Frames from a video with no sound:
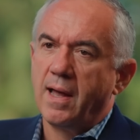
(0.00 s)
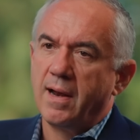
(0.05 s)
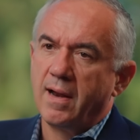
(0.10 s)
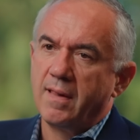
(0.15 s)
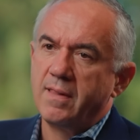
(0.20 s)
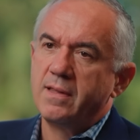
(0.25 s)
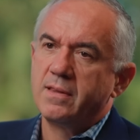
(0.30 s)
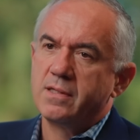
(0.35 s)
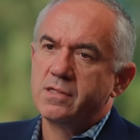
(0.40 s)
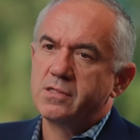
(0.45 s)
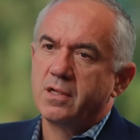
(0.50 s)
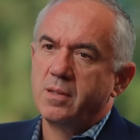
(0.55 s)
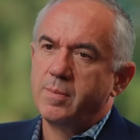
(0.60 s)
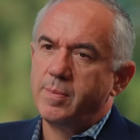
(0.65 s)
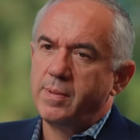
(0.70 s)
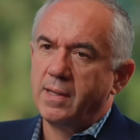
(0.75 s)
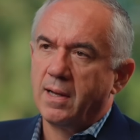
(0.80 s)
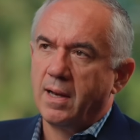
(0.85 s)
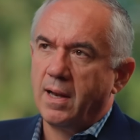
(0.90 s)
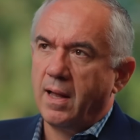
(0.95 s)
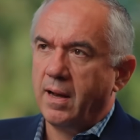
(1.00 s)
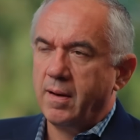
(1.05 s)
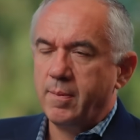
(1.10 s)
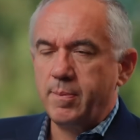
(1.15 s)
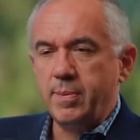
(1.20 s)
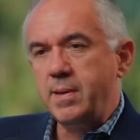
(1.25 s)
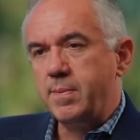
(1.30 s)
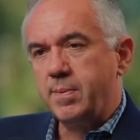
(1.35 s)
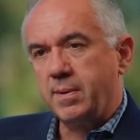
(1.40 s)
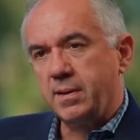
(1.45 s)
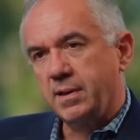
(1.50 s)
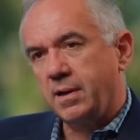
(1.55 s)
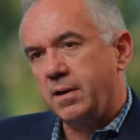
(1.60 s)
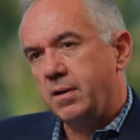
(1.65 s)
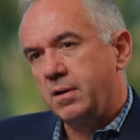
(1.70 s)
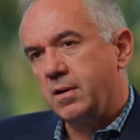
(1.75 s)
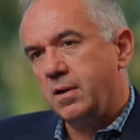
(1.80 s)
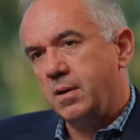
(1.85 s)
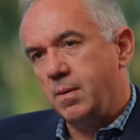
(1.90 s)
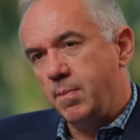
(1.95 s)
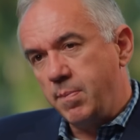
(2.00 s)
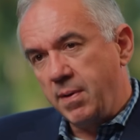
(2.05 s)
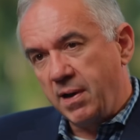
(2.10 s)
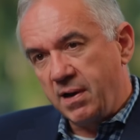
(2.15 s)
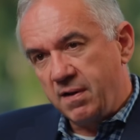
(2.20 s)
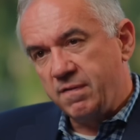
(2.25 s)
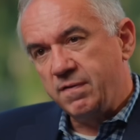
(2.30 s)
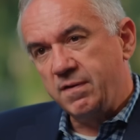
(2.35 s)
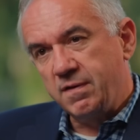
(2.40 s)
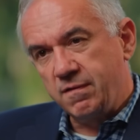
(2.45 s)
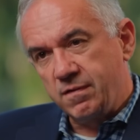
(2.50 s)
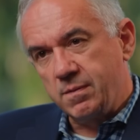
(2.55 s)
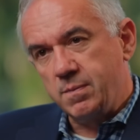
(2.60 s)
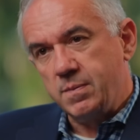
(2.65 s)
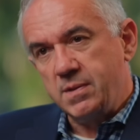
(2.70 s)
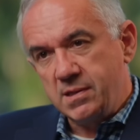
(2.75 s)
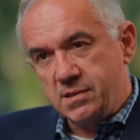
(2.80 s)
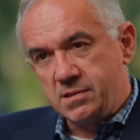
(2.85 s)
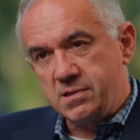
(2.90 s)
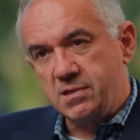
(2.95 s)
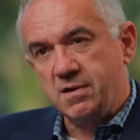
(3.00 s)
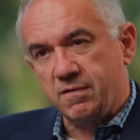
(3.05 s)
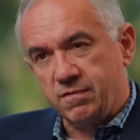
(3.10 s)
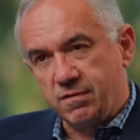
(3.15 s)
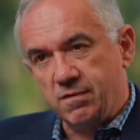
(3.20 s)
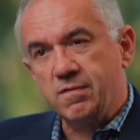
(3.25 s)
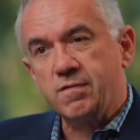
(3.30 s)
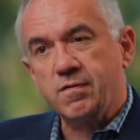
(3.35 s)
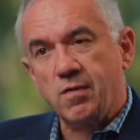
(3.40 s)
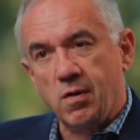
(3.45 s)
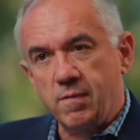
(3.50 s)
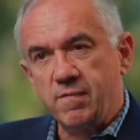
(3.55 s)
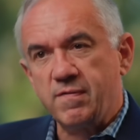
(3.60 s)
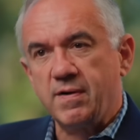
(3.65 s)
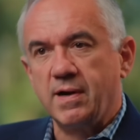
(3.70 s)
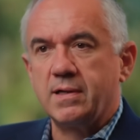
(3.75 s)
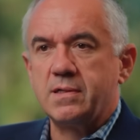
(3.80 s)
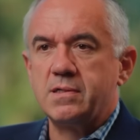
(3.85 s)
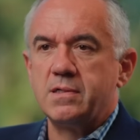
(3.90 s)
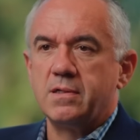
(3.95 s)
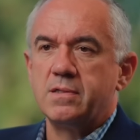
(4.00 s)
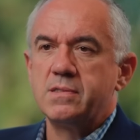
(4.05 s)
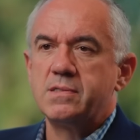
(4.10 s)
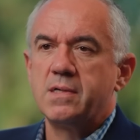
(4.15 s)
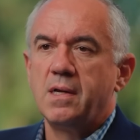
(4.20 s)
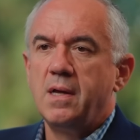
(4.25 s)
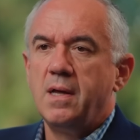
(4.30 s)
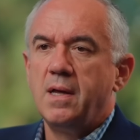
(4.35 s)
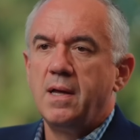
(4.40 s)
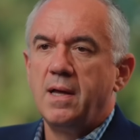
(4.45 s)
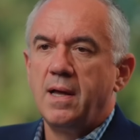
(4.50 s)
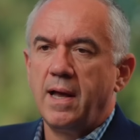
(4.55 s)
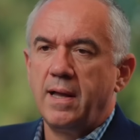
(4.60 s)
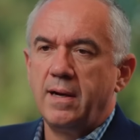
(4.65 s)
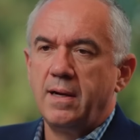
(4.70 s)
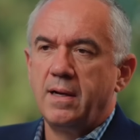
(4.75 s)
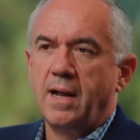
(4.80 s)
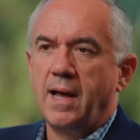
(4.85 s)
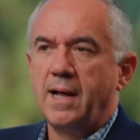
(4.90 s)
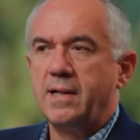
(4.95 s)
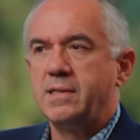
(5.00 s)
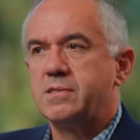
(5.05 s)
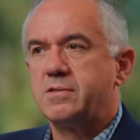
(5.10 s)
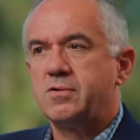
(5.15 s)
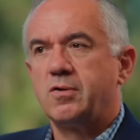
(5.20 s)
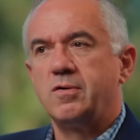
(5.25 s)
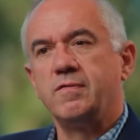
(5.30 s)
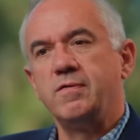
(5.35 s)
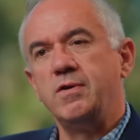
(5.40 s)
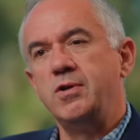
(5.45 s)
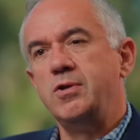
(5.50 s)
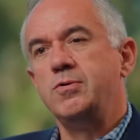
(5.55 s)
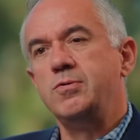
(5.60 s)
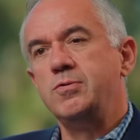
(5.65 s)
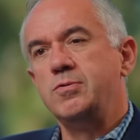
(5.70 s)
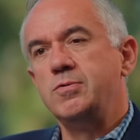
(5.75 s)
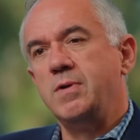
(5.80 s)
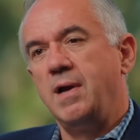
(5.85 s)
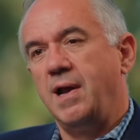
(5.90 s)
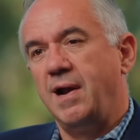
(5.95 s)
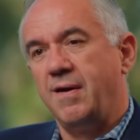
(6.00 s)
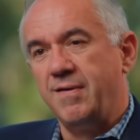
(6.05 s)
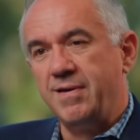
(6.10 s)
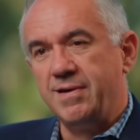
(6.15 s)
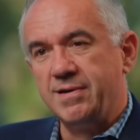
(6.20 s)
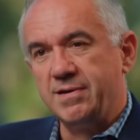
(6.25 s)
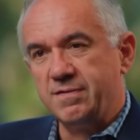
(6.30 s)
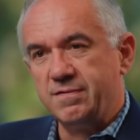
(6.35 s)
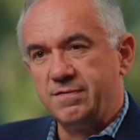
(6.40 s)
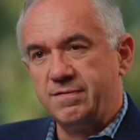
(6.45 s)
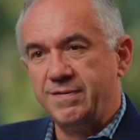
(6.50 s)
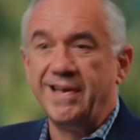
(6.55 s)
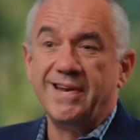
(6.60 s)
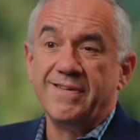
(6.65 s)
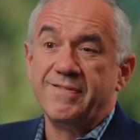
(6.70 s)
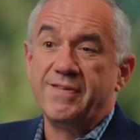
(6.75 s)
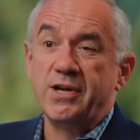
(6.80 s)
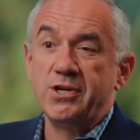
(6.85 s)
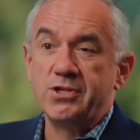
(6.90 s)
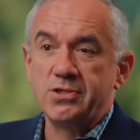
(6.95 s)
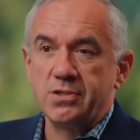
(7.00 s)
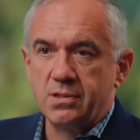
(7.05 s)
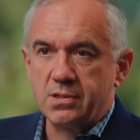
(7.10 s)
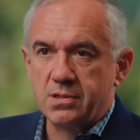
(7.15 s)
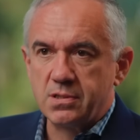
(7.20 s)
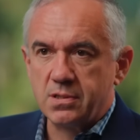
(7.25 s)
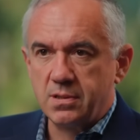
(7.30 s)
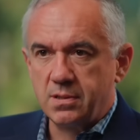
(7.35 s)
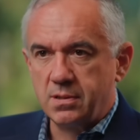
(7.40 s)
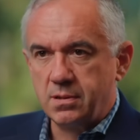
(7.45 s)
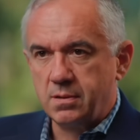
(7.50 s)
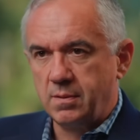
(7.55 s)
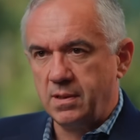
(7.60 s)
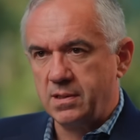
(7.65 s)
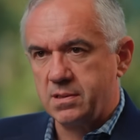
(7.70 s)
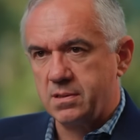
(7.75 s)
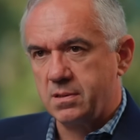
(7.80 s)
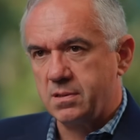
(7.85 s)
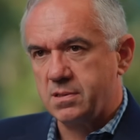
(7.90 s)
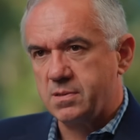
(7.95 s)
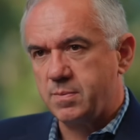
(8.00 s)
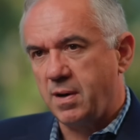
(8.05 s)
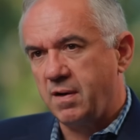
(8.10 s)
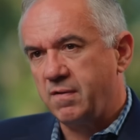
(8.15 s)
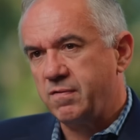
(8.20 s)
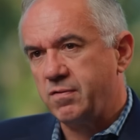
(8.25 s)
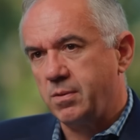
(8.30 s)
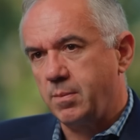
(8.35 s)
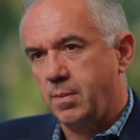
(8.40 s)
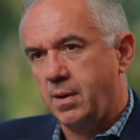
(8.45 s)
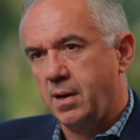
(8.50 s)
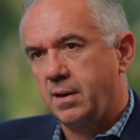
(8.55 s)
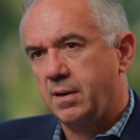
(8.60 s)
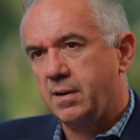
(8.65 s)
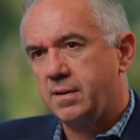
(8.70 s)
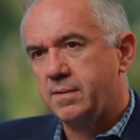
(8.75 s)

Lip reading: I think there's going to be a lot of people that are going to benefit from these different form factors. And it adds sort of a new area of innovation into the smartphone market.